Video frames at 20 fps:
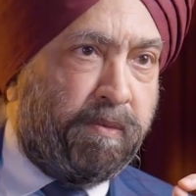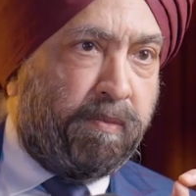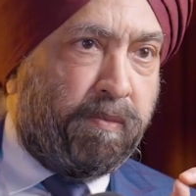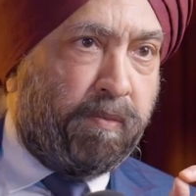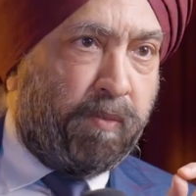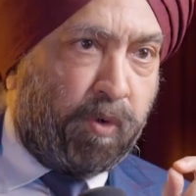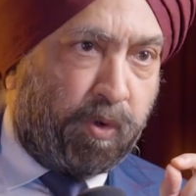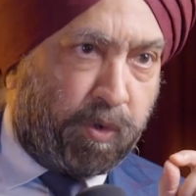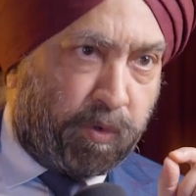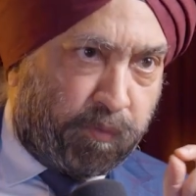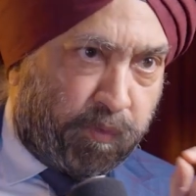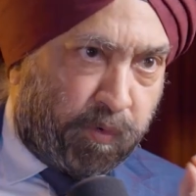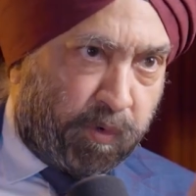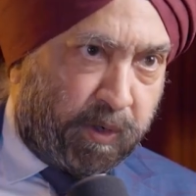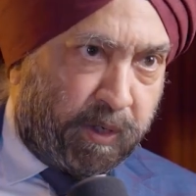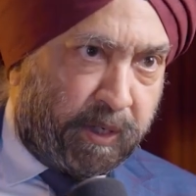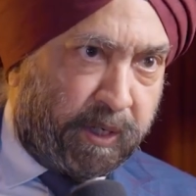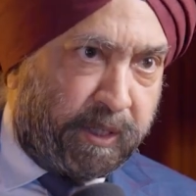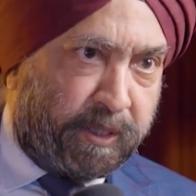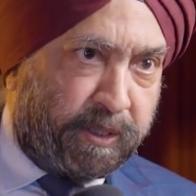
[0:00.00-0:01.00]

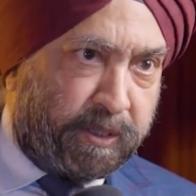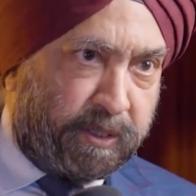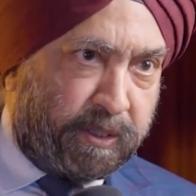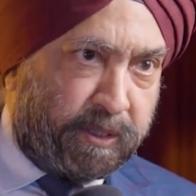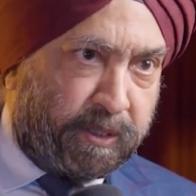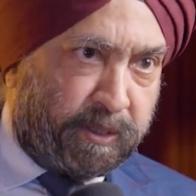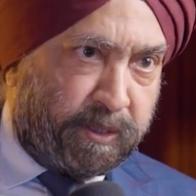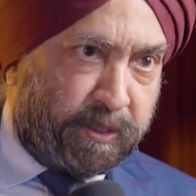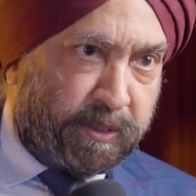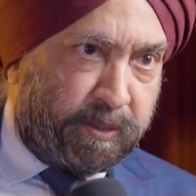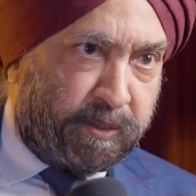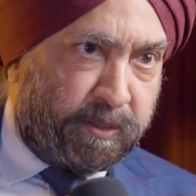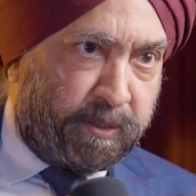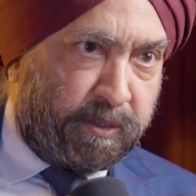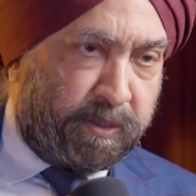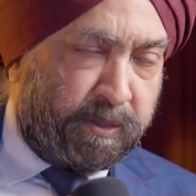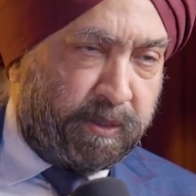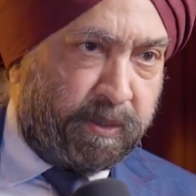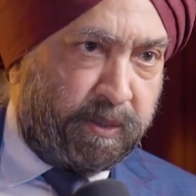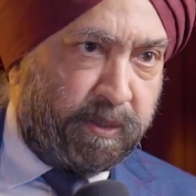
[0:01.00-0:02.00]
monofocal lenses.
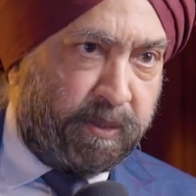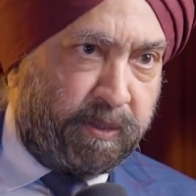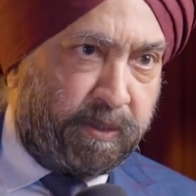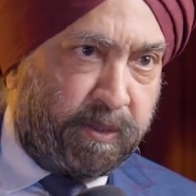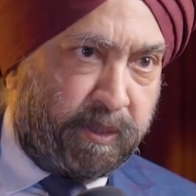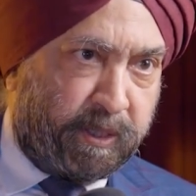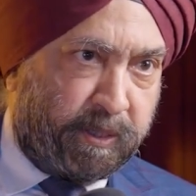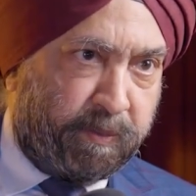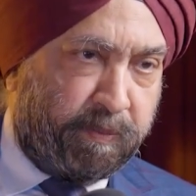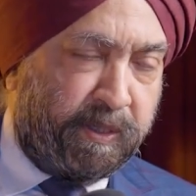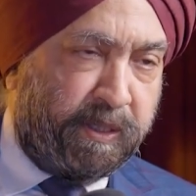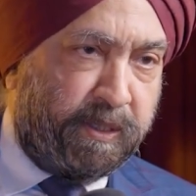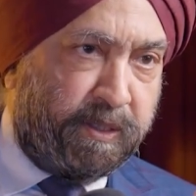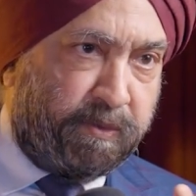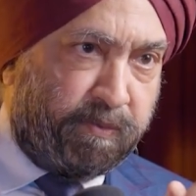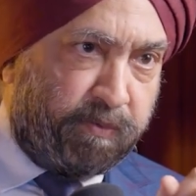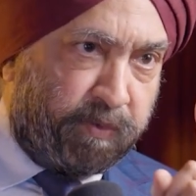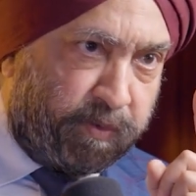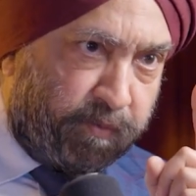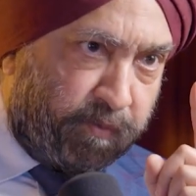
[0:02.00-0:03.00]
That
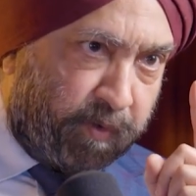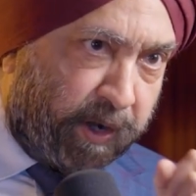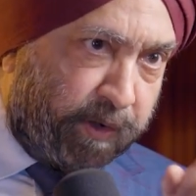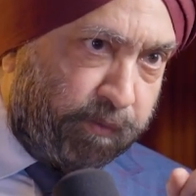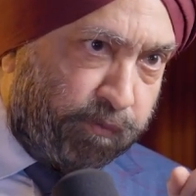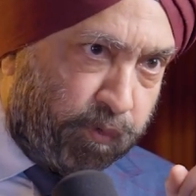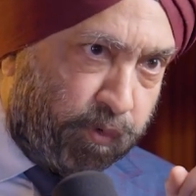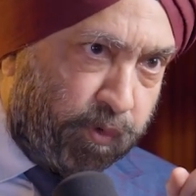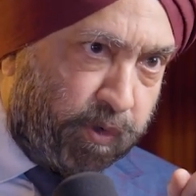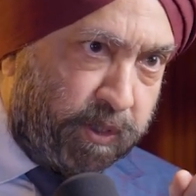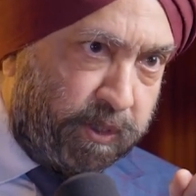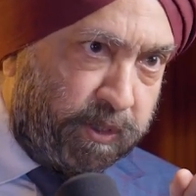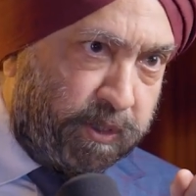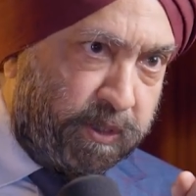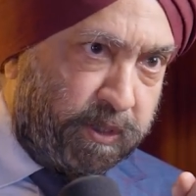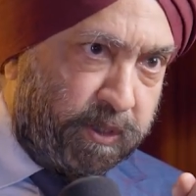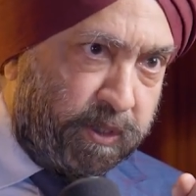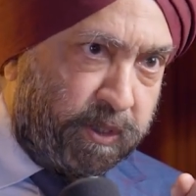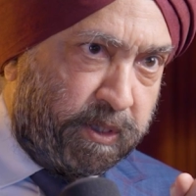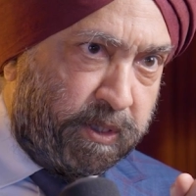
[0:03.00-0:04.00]
means with one focus.
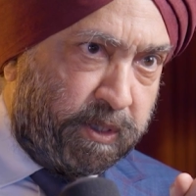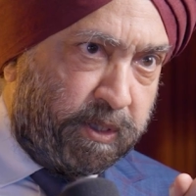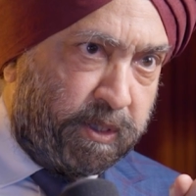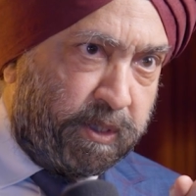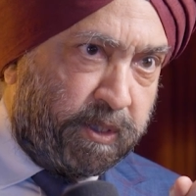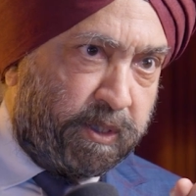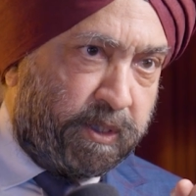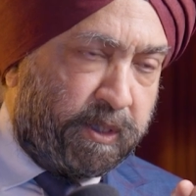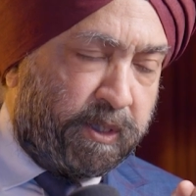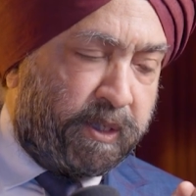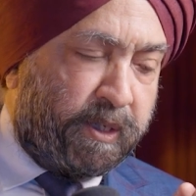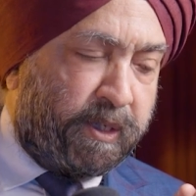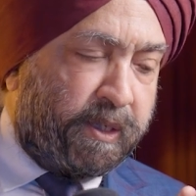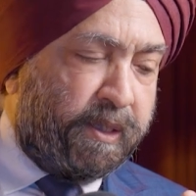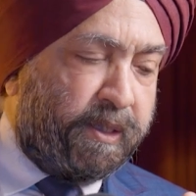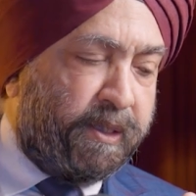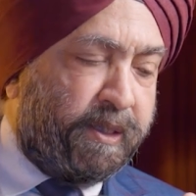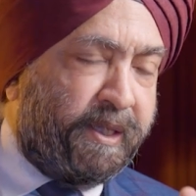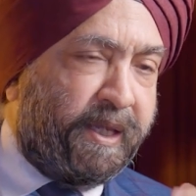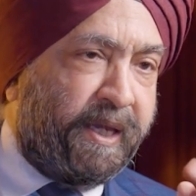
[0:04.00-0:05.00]

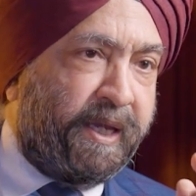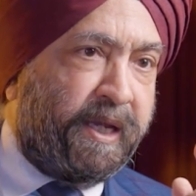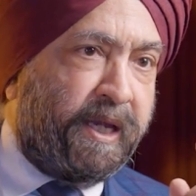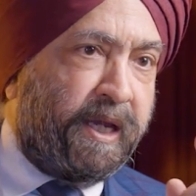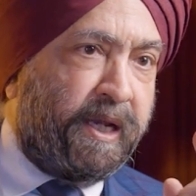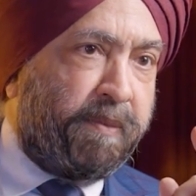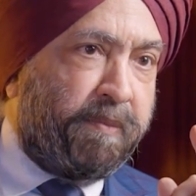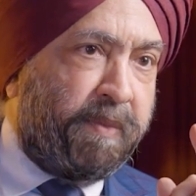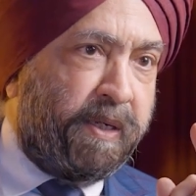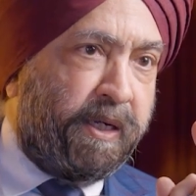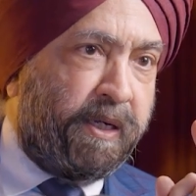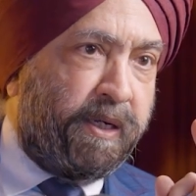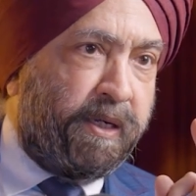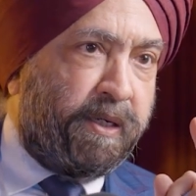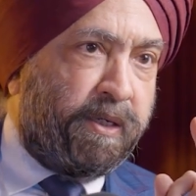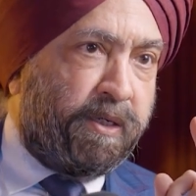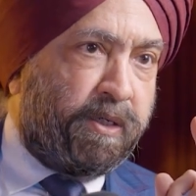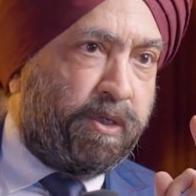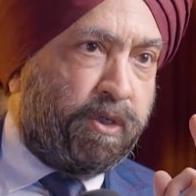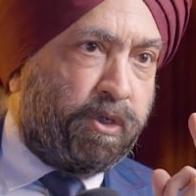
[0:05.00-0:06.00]
They can be
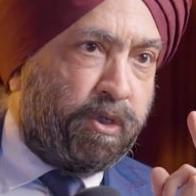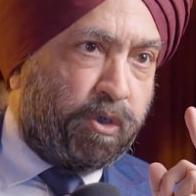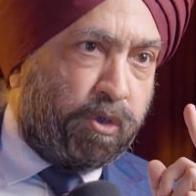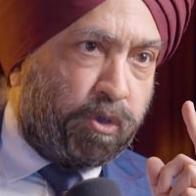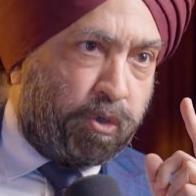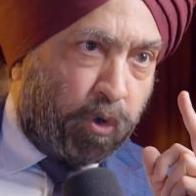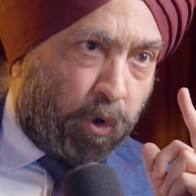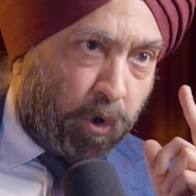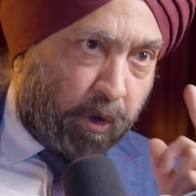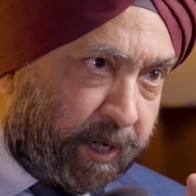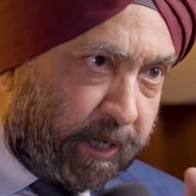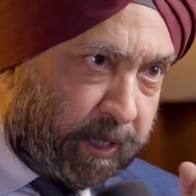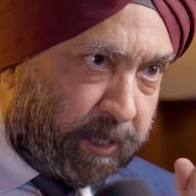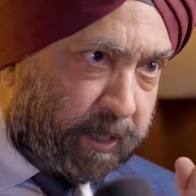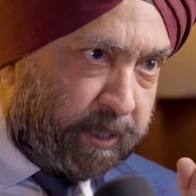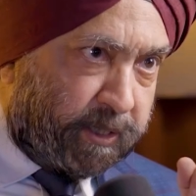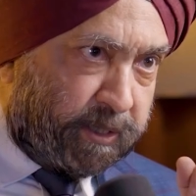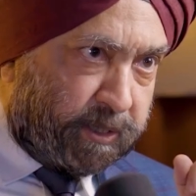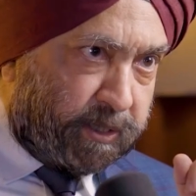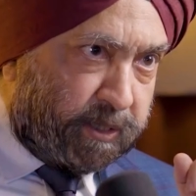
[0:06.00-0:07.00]
toric
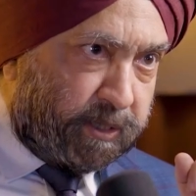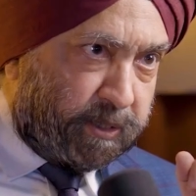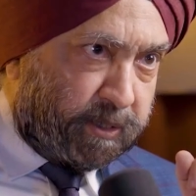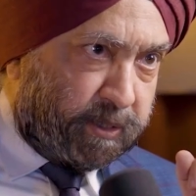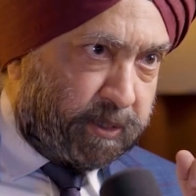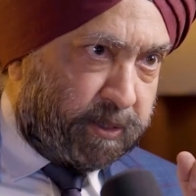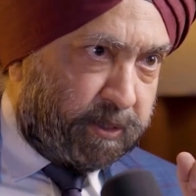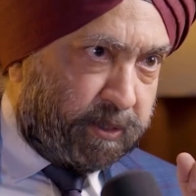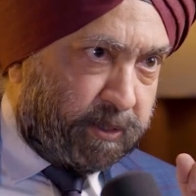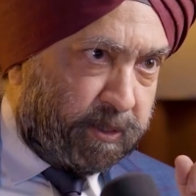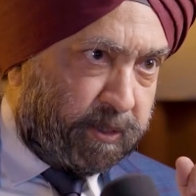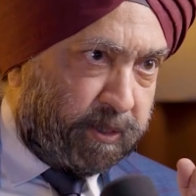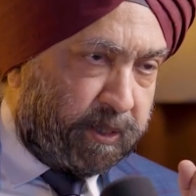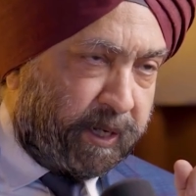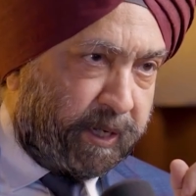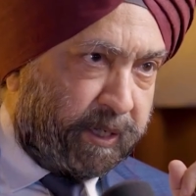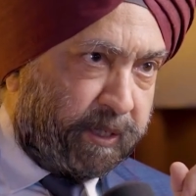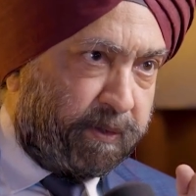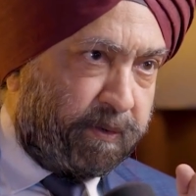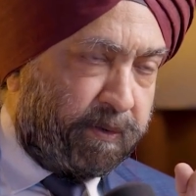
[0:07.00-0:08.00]
lenses.
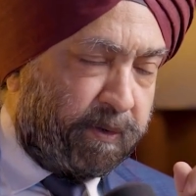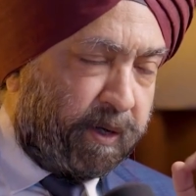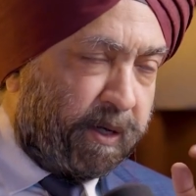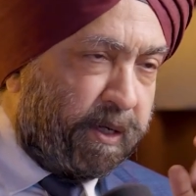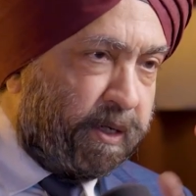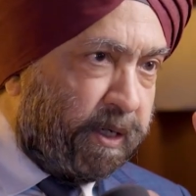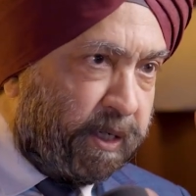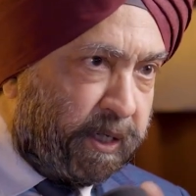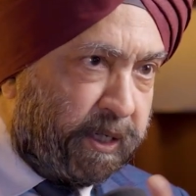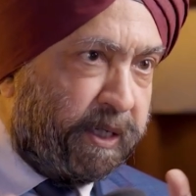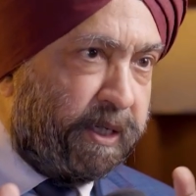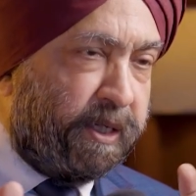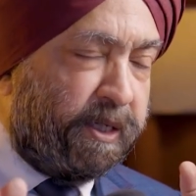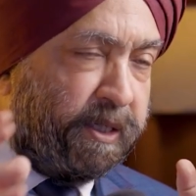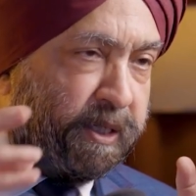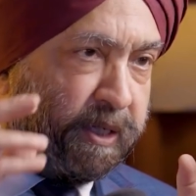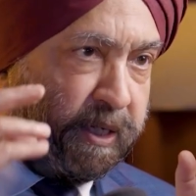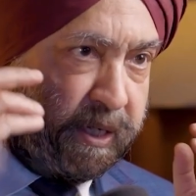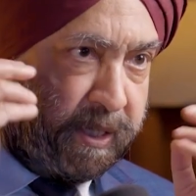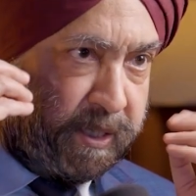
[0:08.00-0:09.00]
Like earlier,
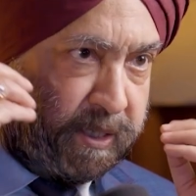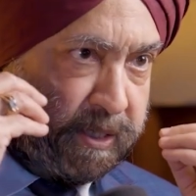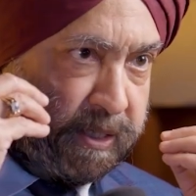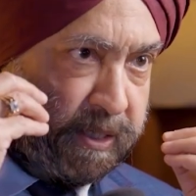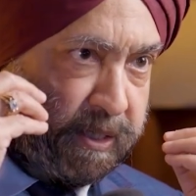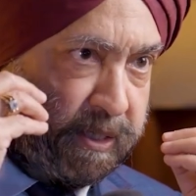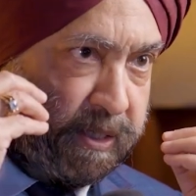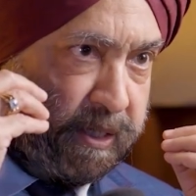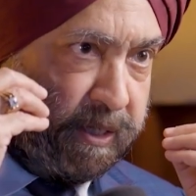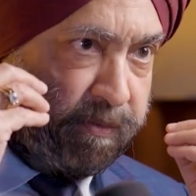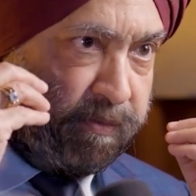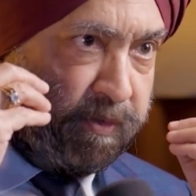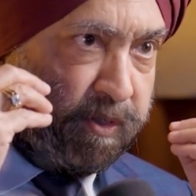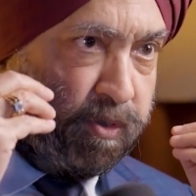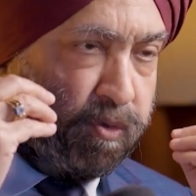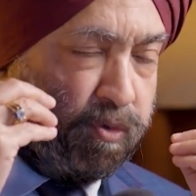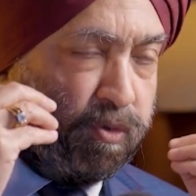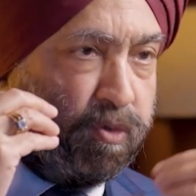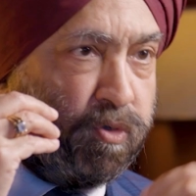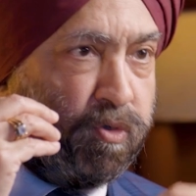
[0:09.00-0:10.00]
the lenses that we
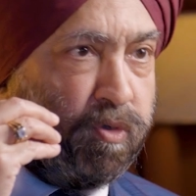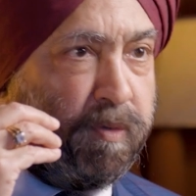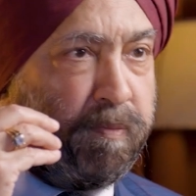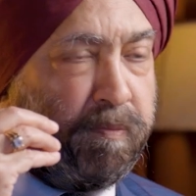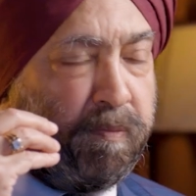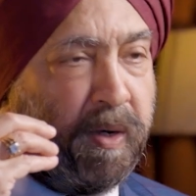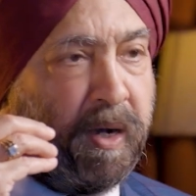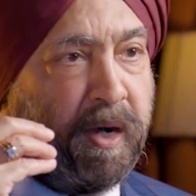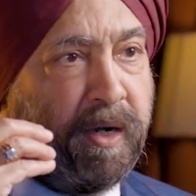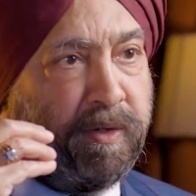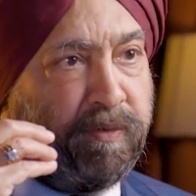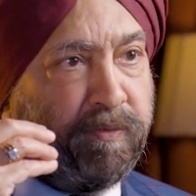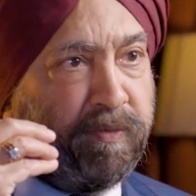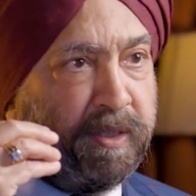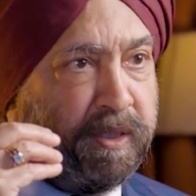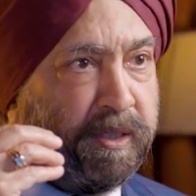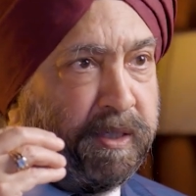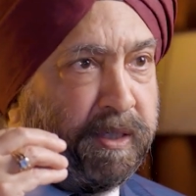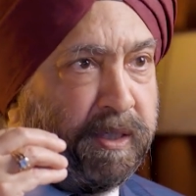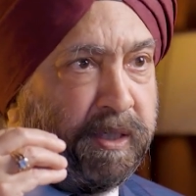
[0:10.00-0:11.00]
used to implant
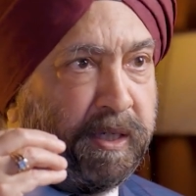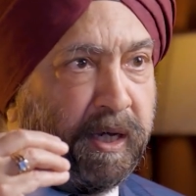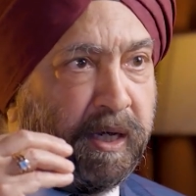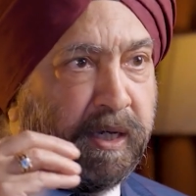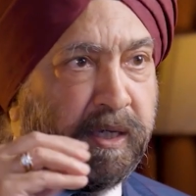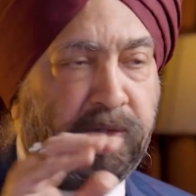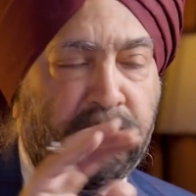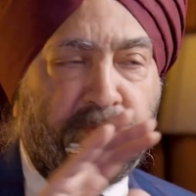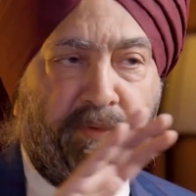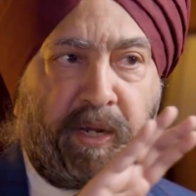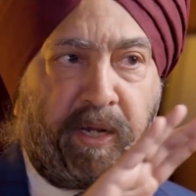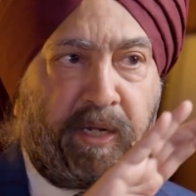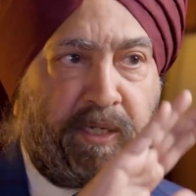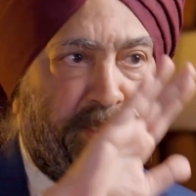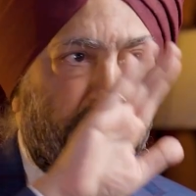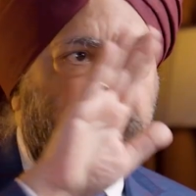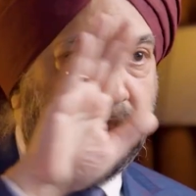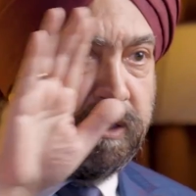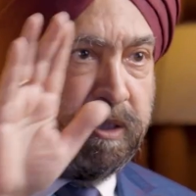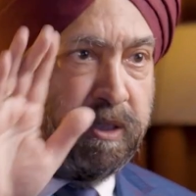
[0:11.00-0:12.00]
within the eye had
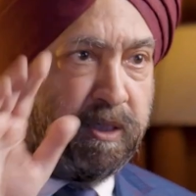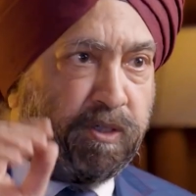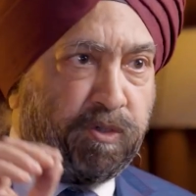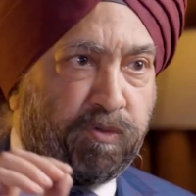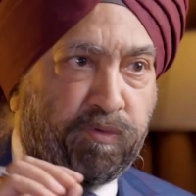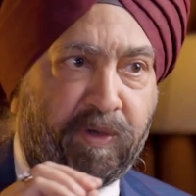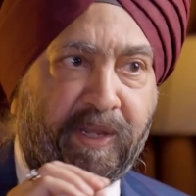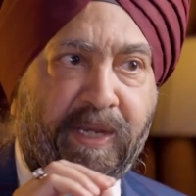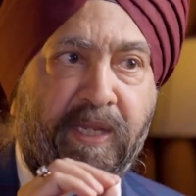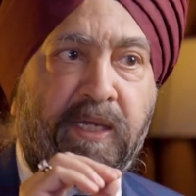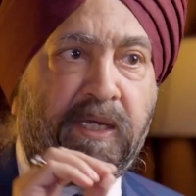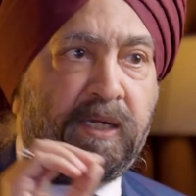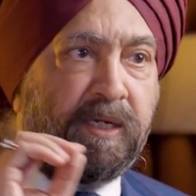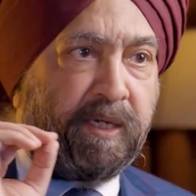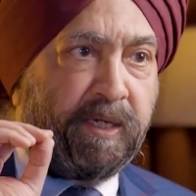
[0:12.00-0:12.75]
just a spherical